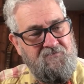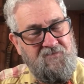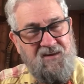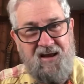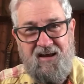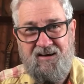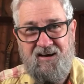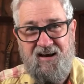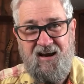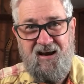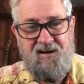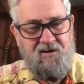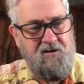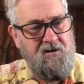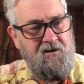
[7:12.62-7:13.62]
and
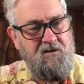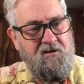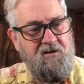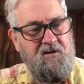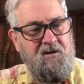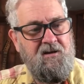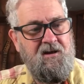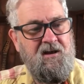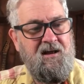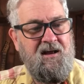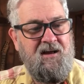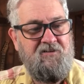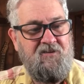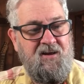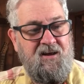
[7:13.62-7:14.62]
again,
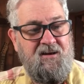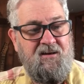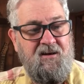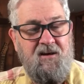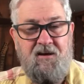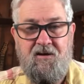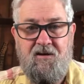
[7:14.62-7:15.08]
and then